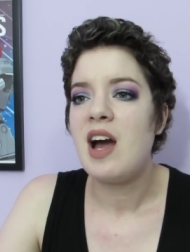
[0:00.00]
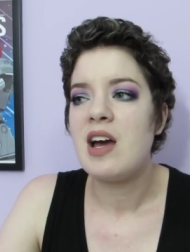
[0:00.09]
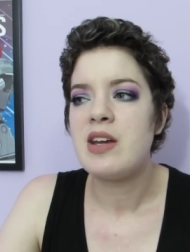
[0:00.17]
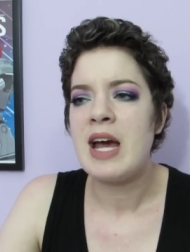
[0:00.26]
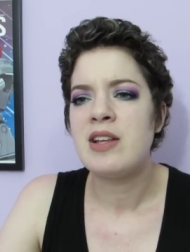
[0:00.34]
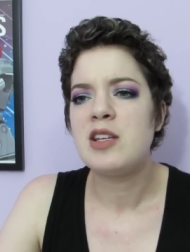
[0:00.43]

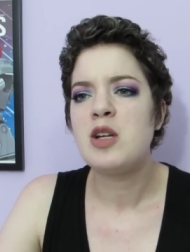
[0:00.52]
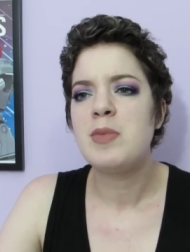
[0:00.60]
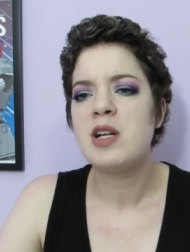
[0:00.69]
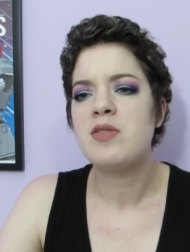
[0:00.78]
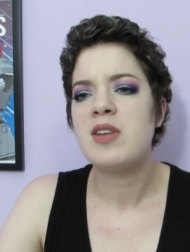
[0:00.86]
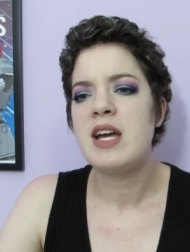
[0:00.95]
I had a little
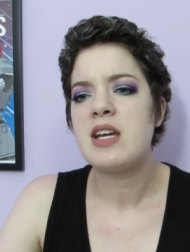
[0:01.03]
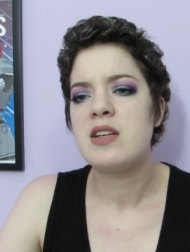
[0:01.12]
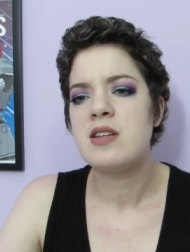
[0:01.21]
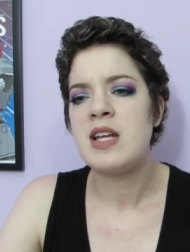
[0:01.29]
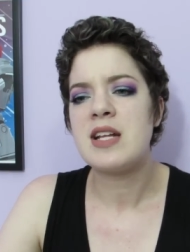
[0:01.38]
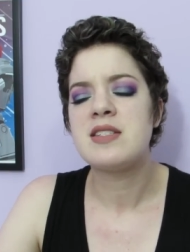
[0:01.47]
bit of like,
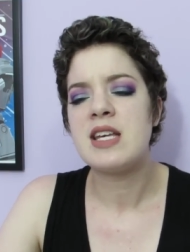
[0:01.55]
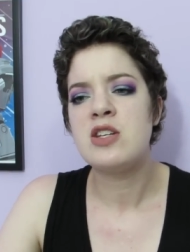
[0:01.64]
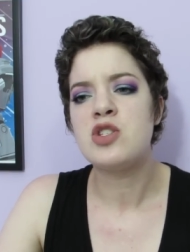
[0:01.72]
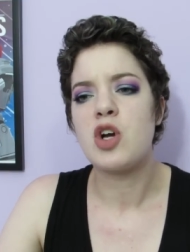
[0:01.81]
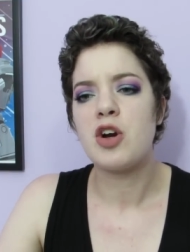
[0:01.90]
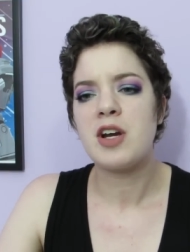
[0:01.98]
not
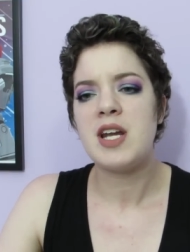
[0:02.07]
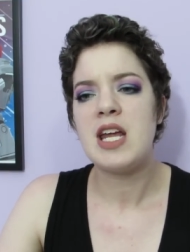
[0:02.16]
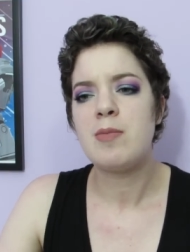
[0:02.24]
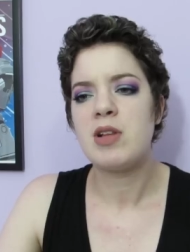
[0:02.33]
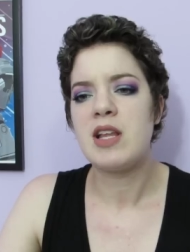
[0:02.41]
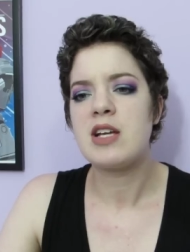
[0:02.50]
skin
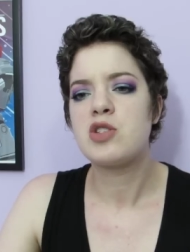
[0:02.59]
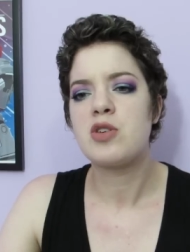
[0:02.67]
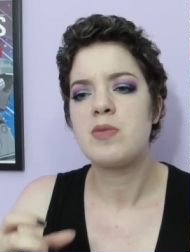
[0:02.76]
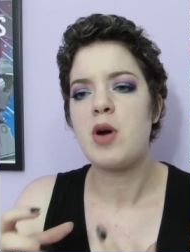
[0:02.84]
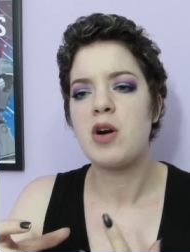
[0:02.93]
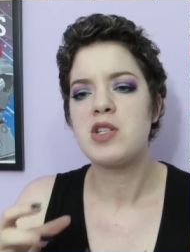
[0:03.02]
darkening, but like
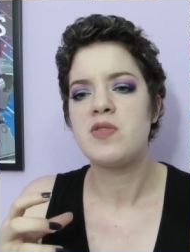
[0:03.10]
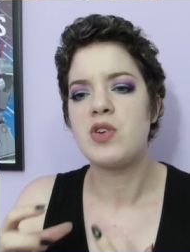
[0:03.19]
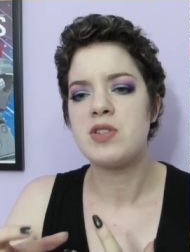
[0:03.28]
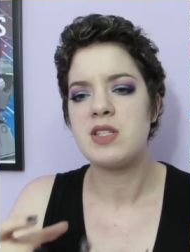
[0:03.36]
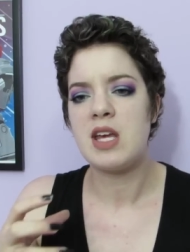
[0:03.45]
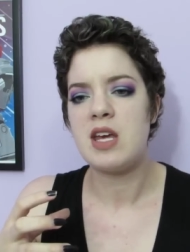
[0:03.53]
certain parts of
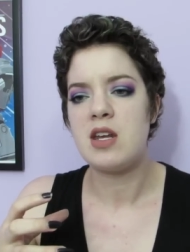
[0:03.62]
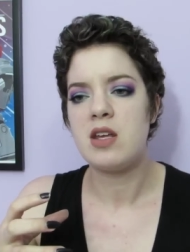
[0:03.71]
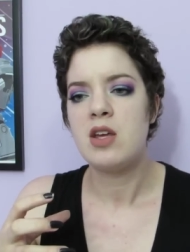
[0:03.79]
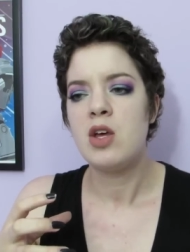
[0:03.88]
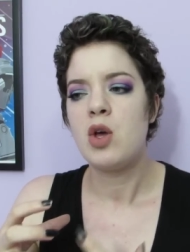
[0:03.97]
your skin